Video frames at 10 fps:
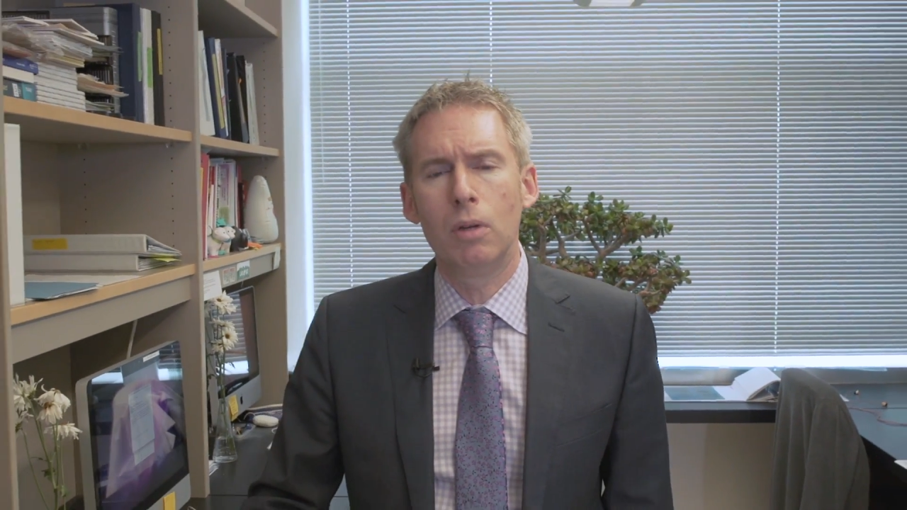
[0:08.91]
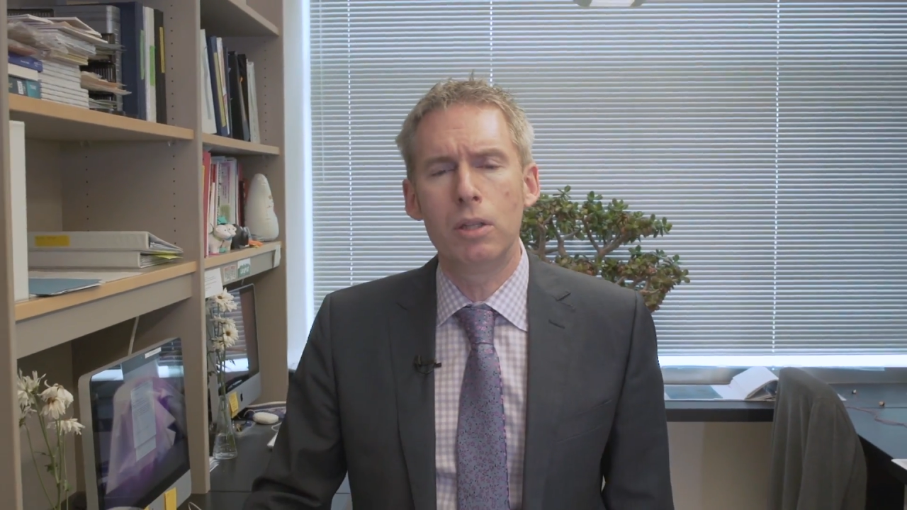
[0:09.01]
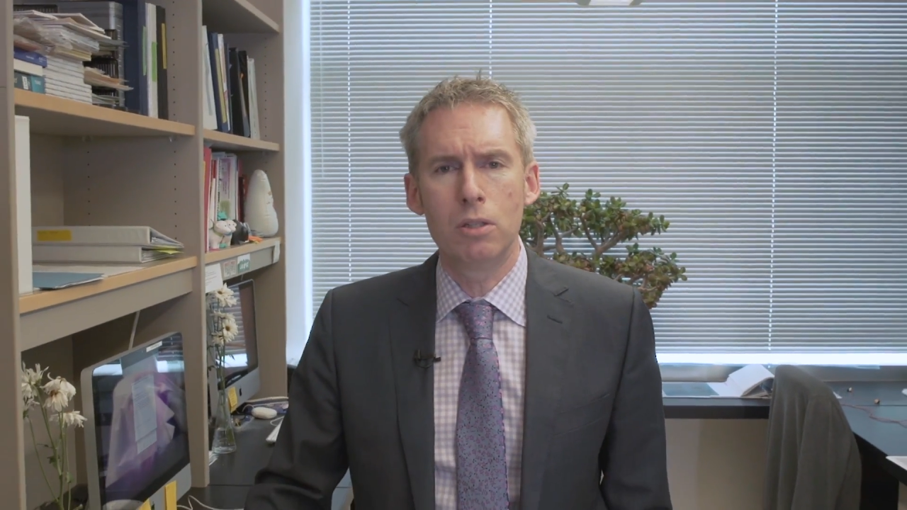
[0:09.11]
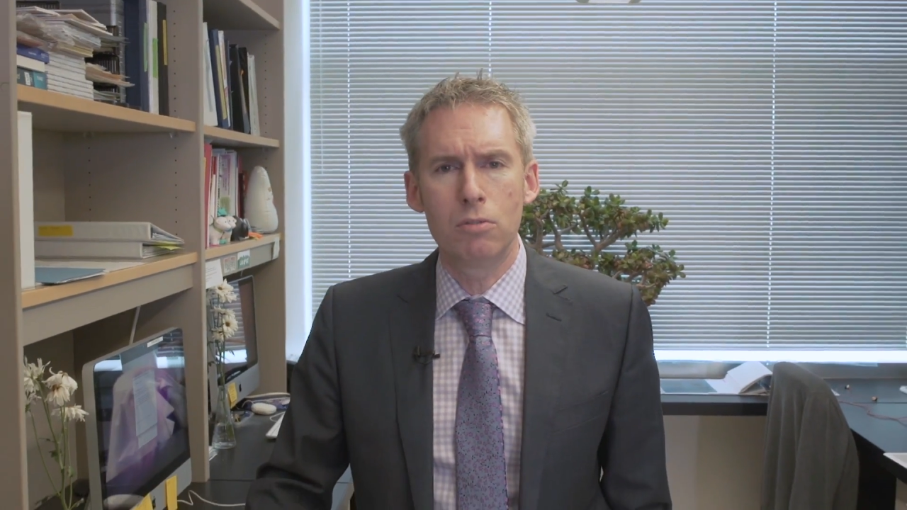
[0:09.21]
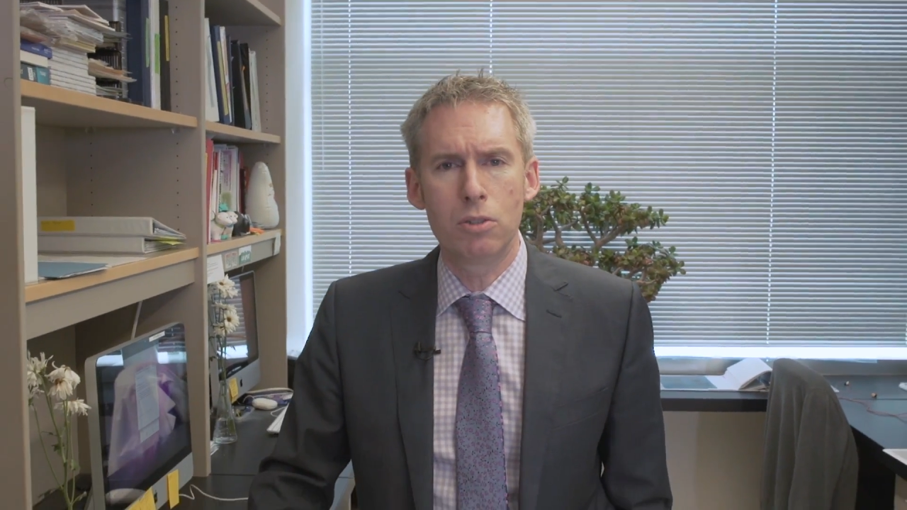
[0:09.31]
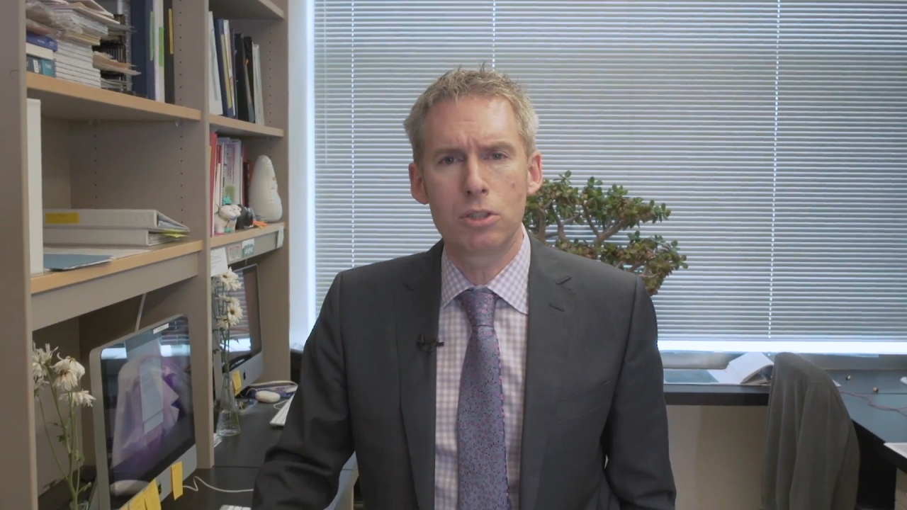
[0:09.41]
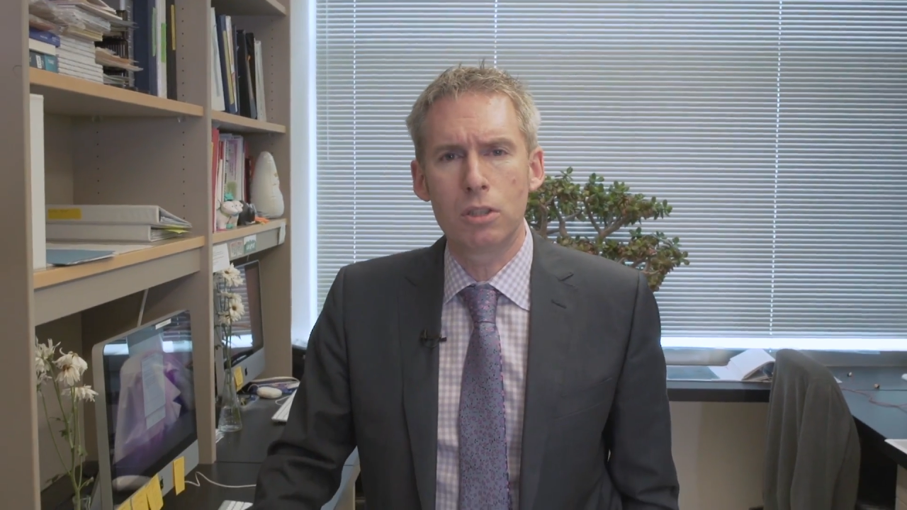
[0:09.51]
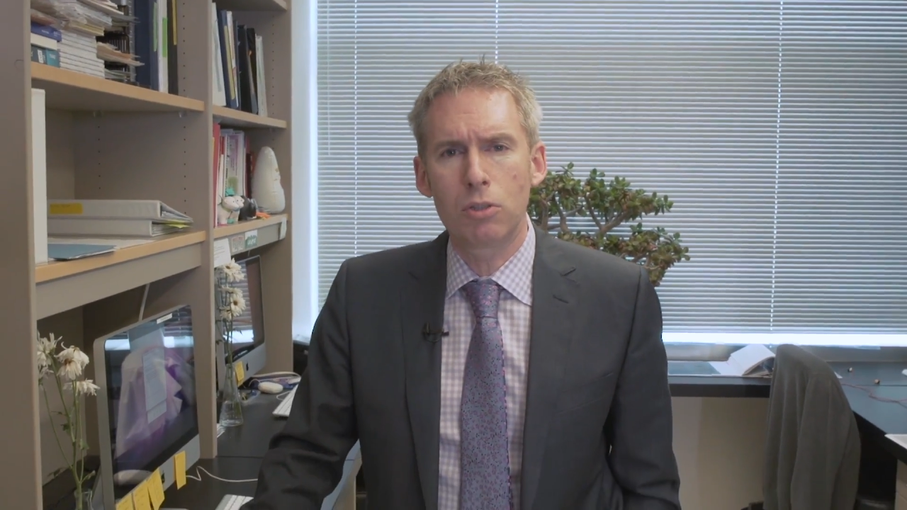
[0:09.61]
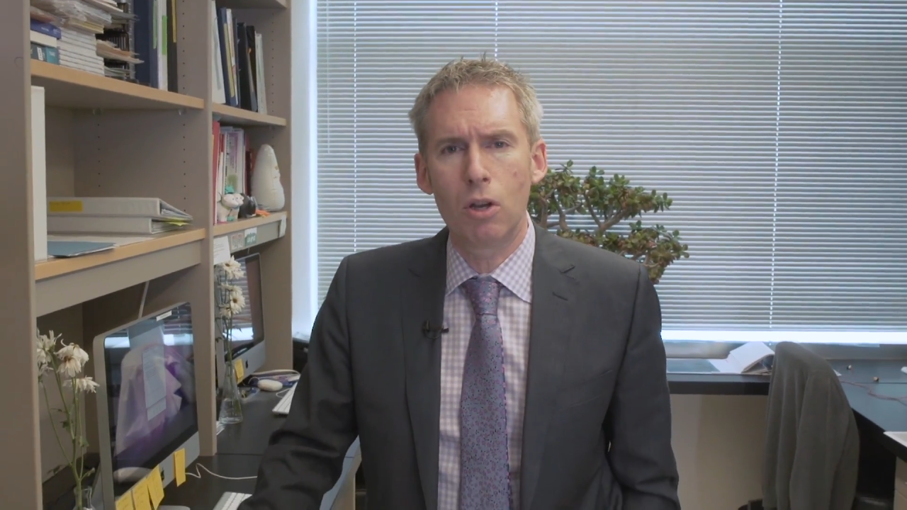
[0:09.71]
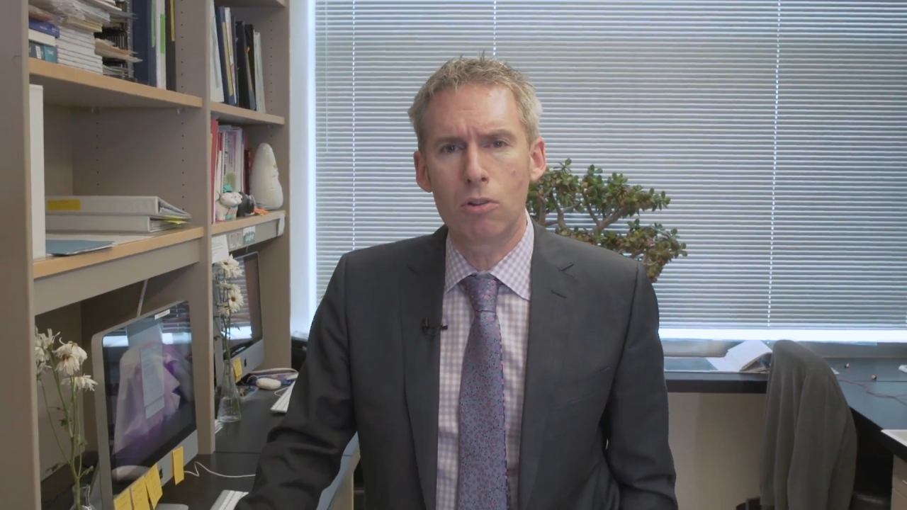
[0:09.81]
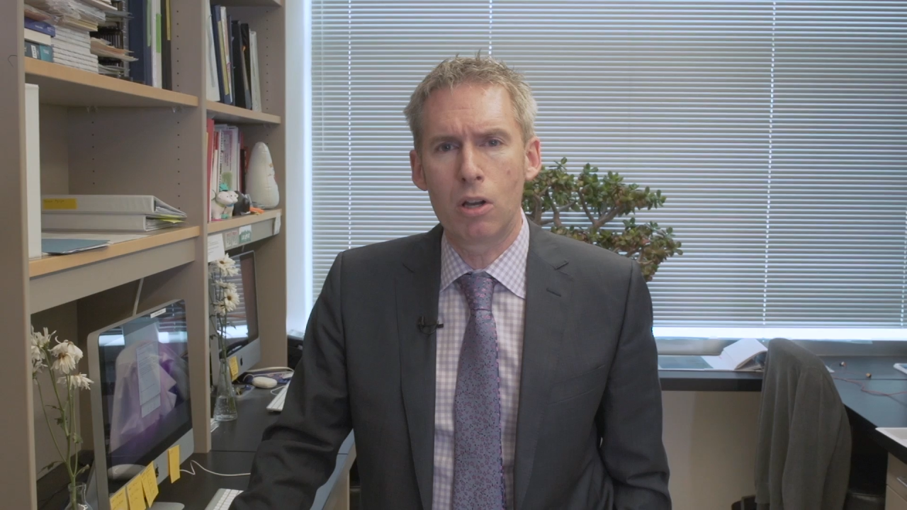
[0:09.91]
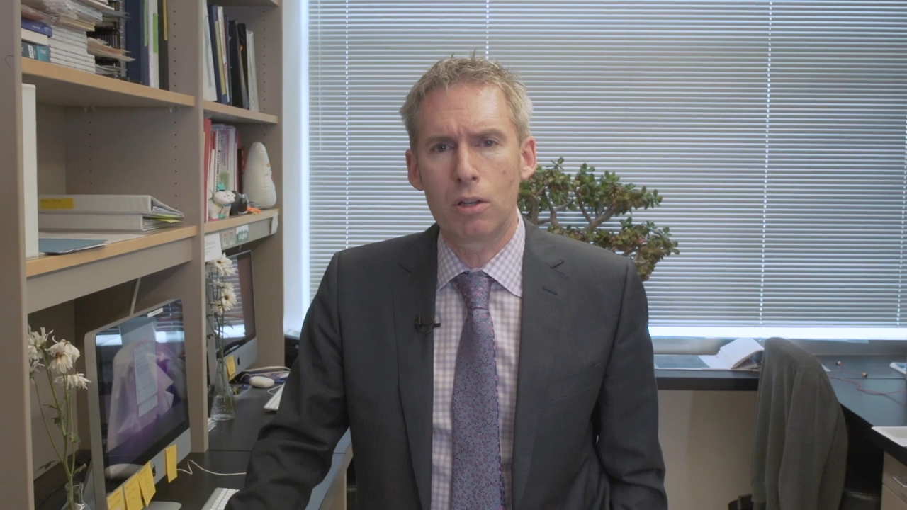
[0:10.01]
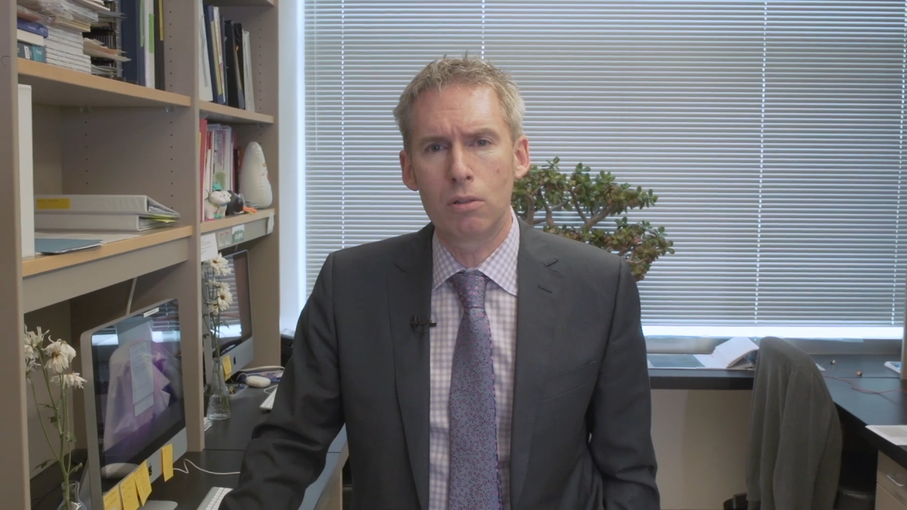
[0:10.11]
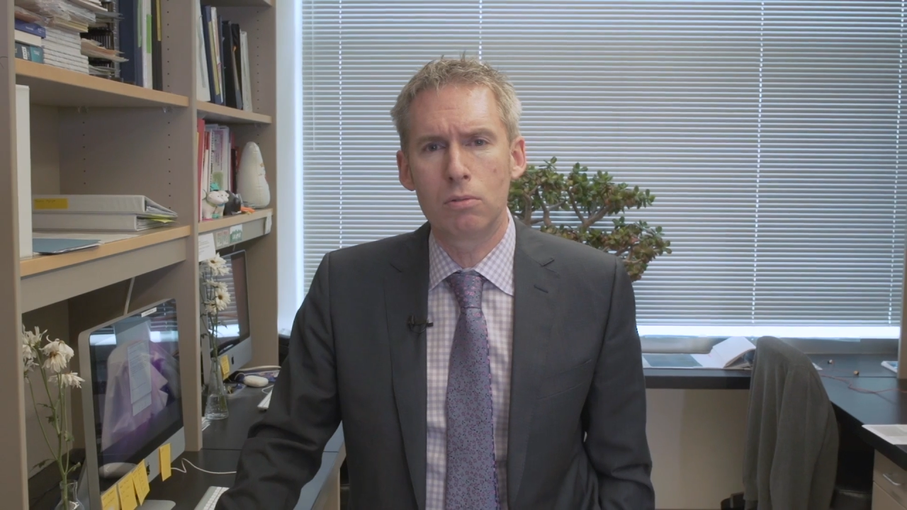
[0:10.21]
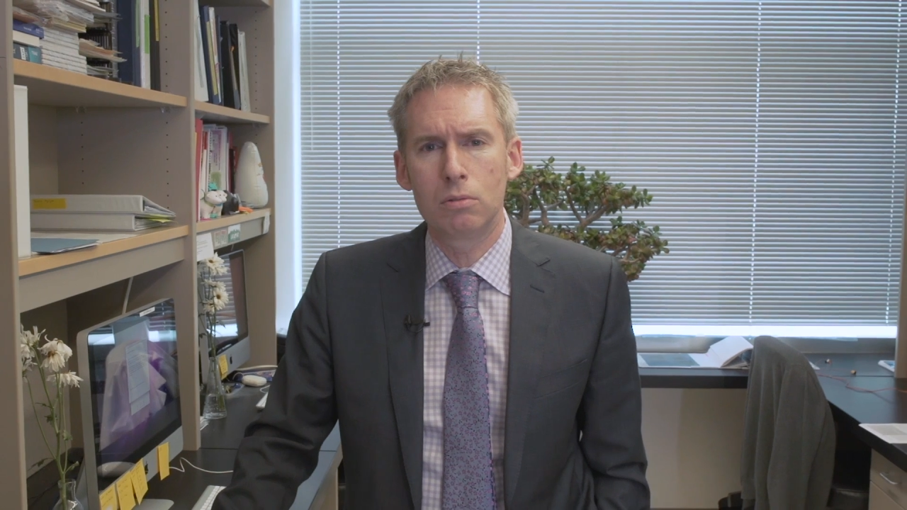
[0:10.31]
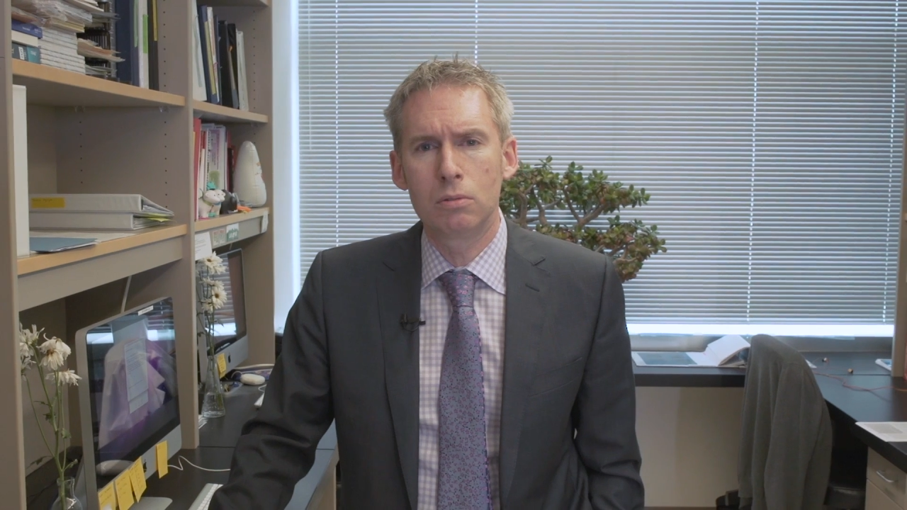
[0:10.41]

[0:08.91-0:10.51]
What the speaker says: at the University of Colorado.